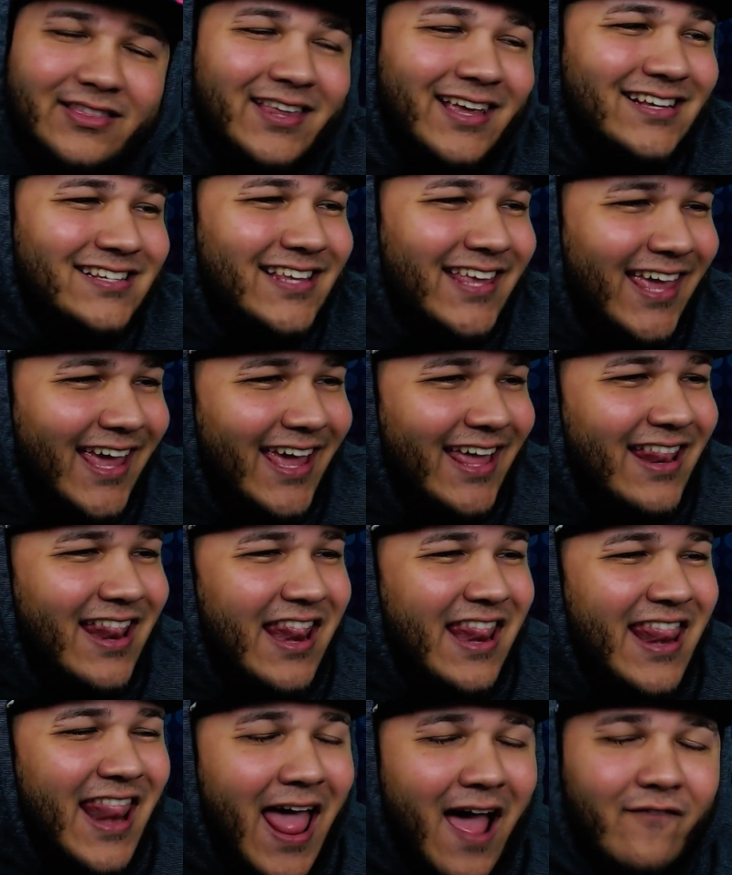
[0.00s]
This
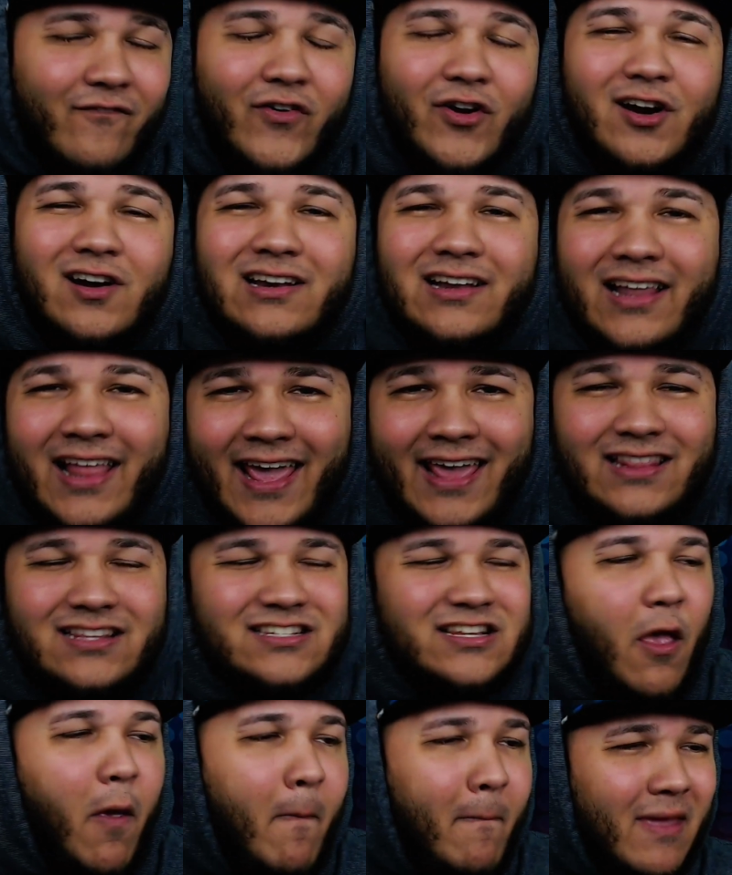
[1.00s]
kid never
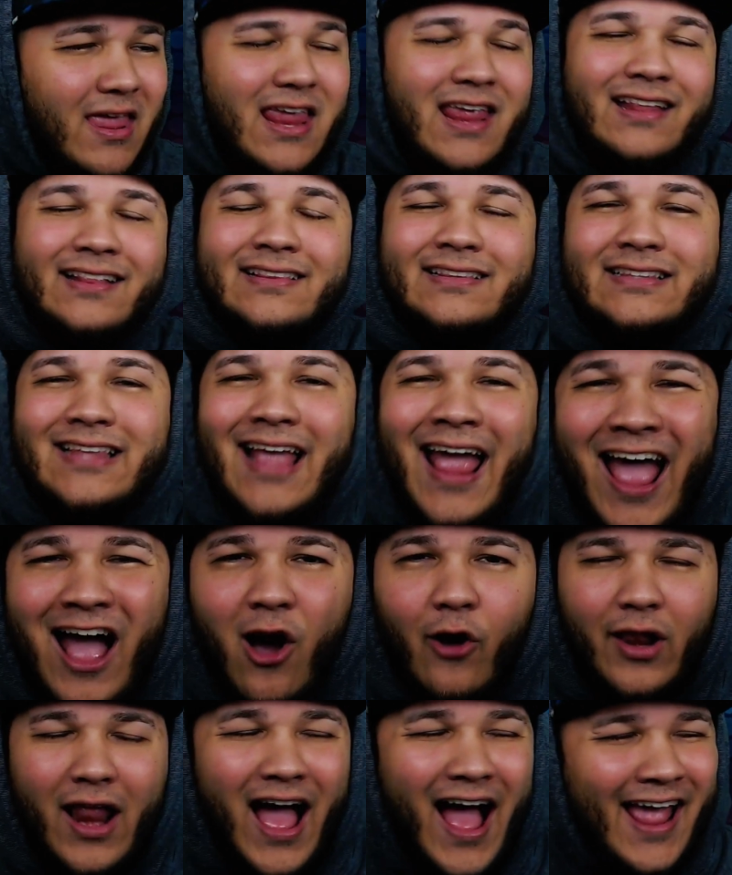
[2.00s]
lets me
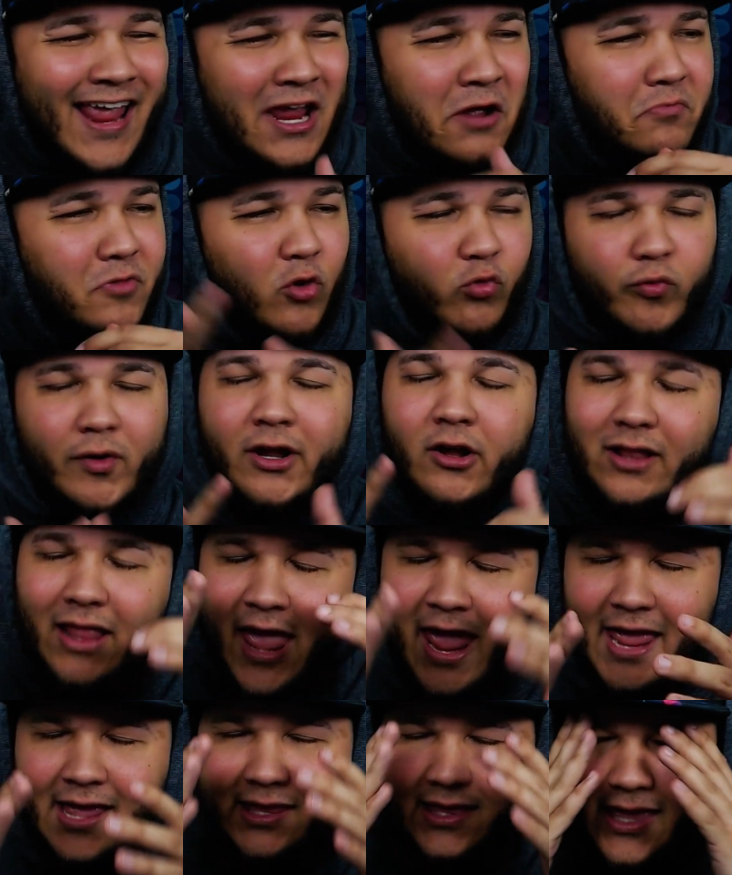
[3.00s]
down. I am the
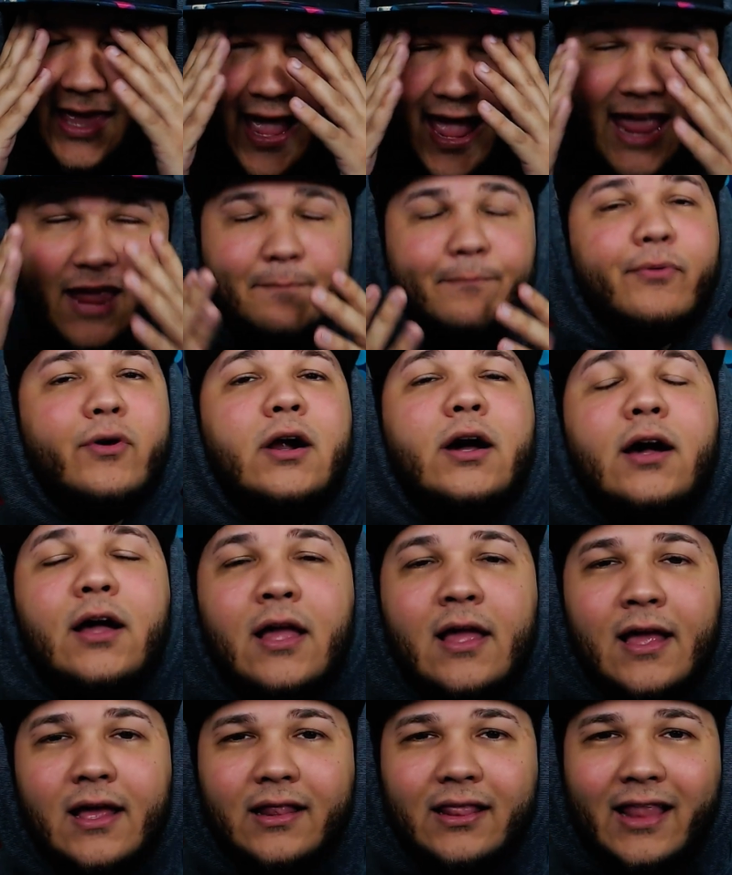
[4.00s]
real AK,
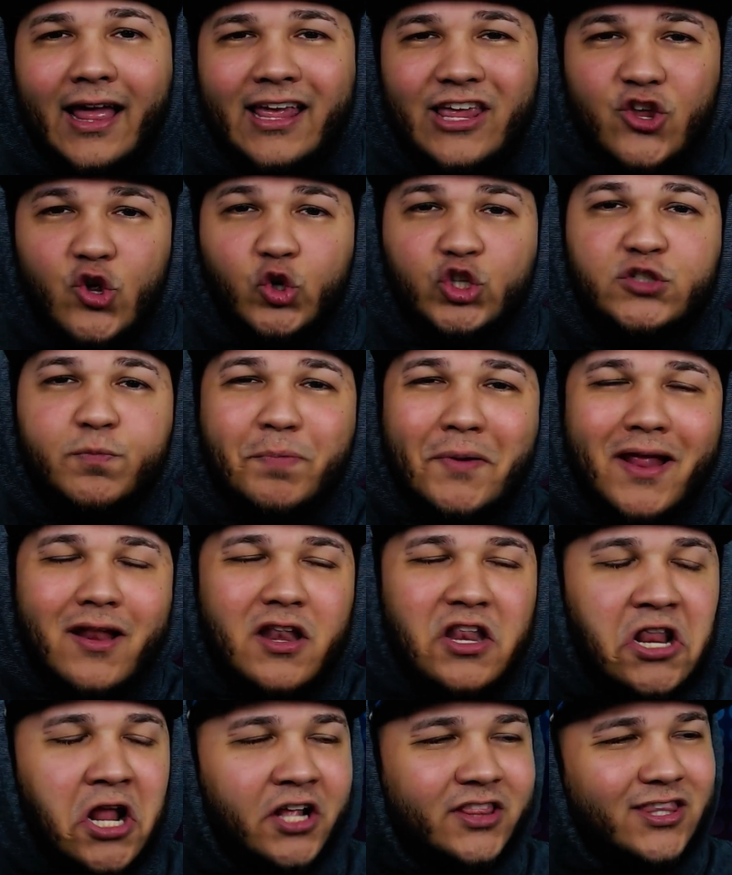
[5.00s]
bruh. Like, you
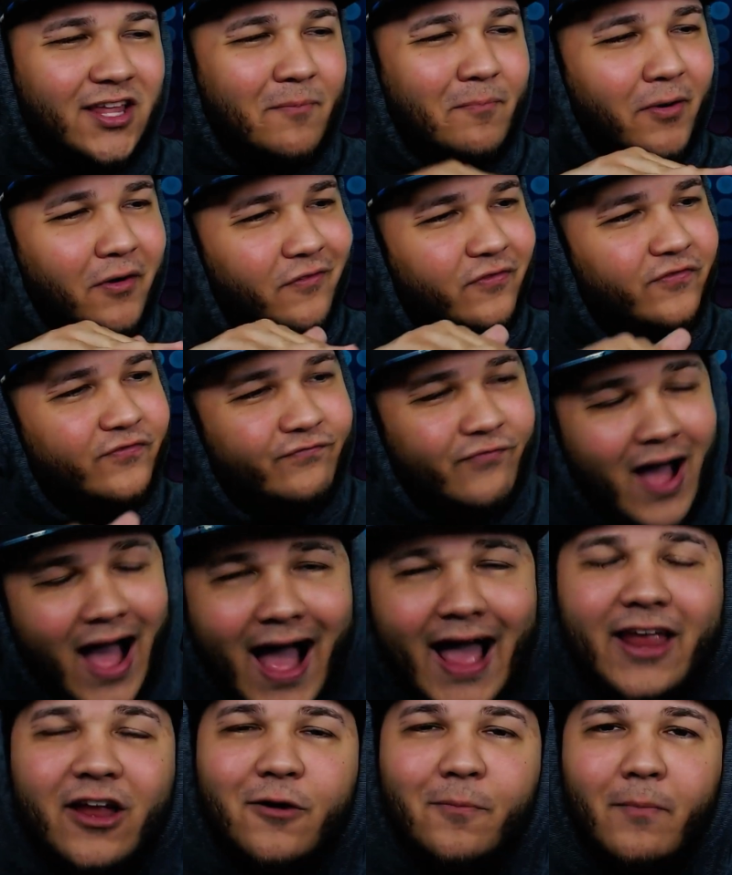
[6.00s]
spitting nothing but
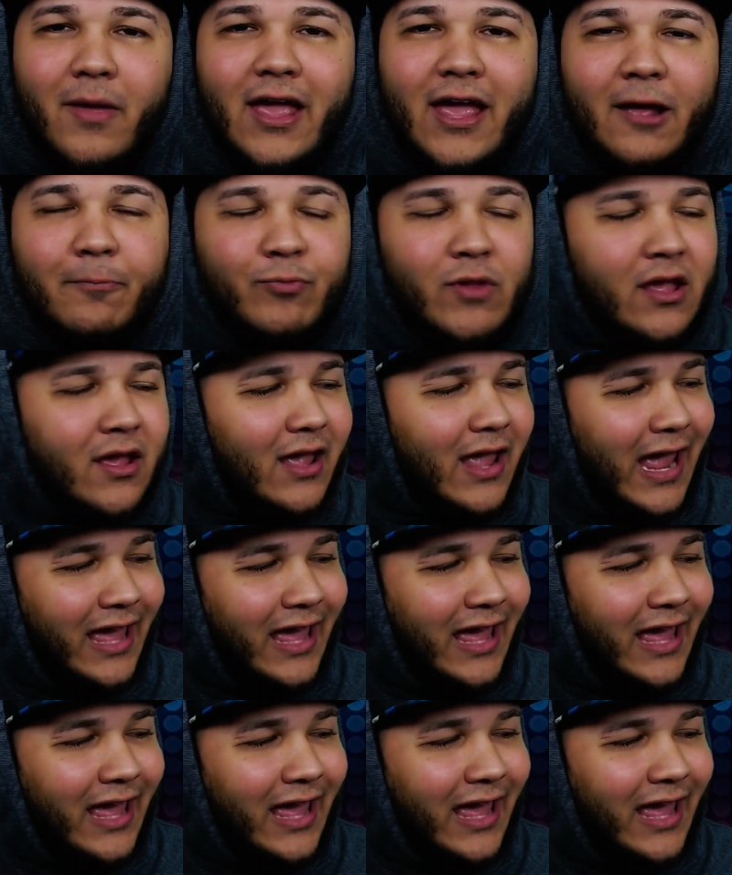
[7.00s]
fire, man.